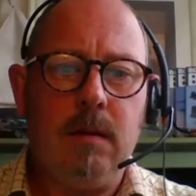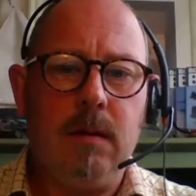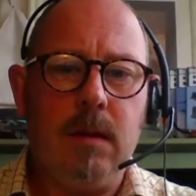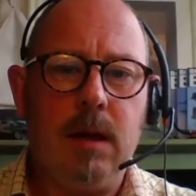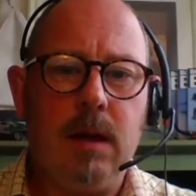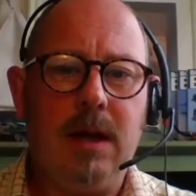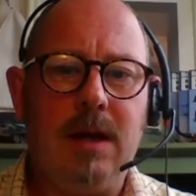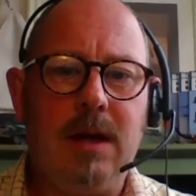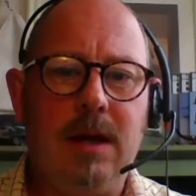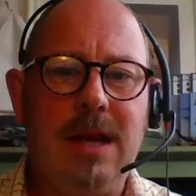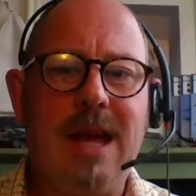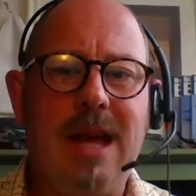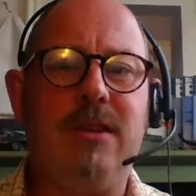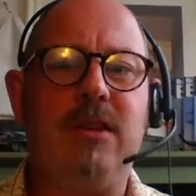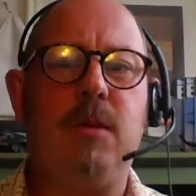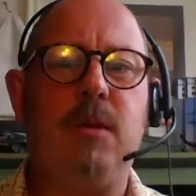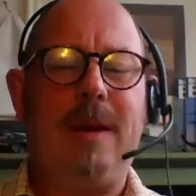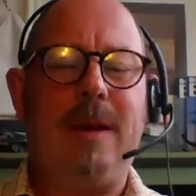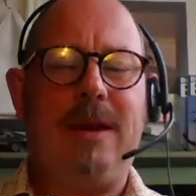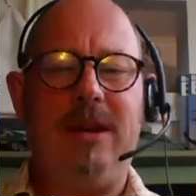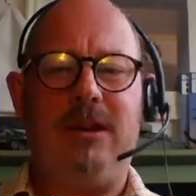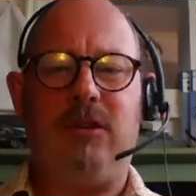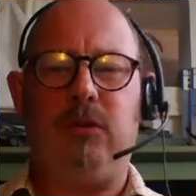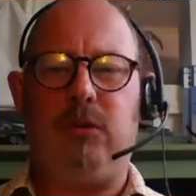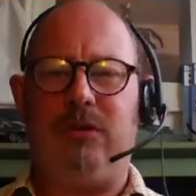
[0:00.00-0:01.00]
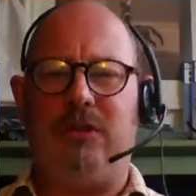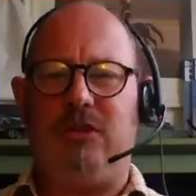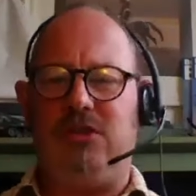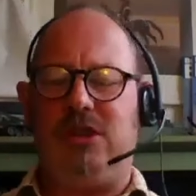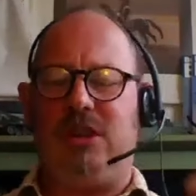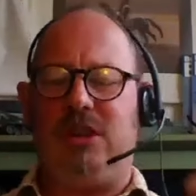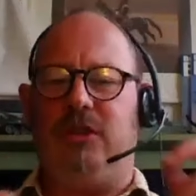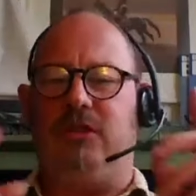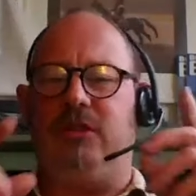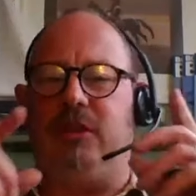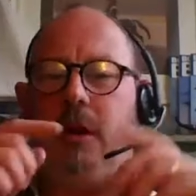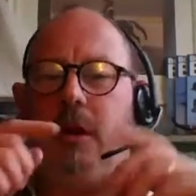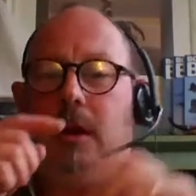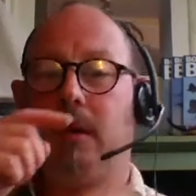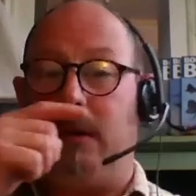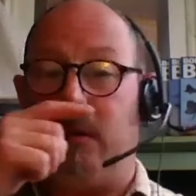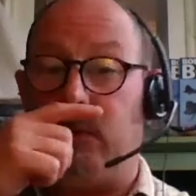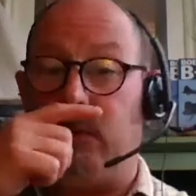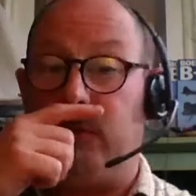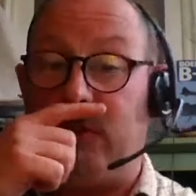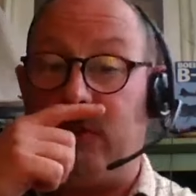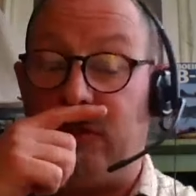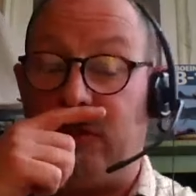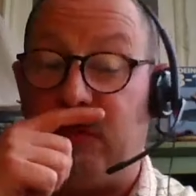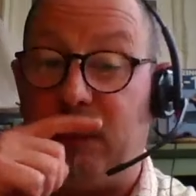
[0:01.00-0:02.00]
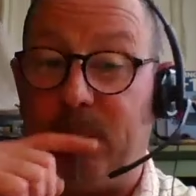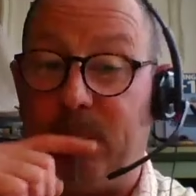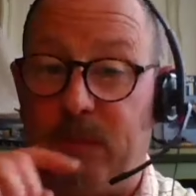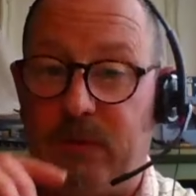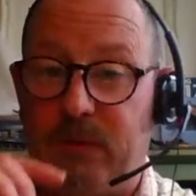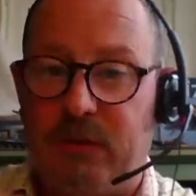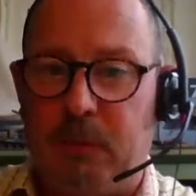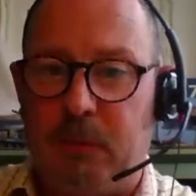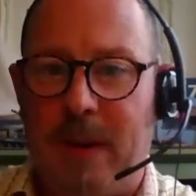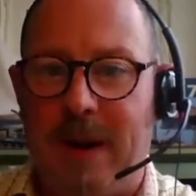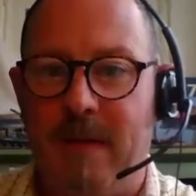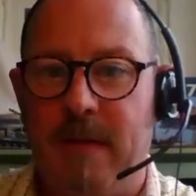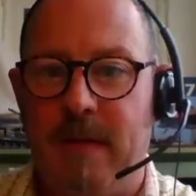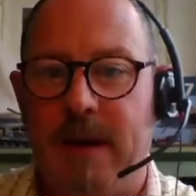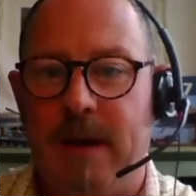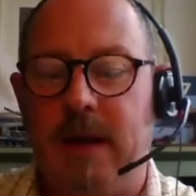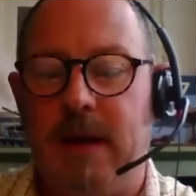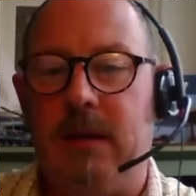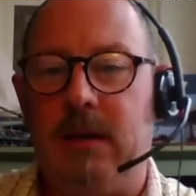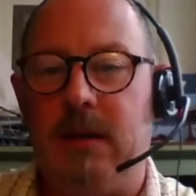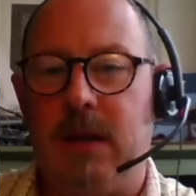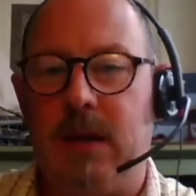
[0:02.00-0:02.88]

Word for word: Yeah, yeah, the Bendix was a chin. So, no, it was a yeah. Sperry.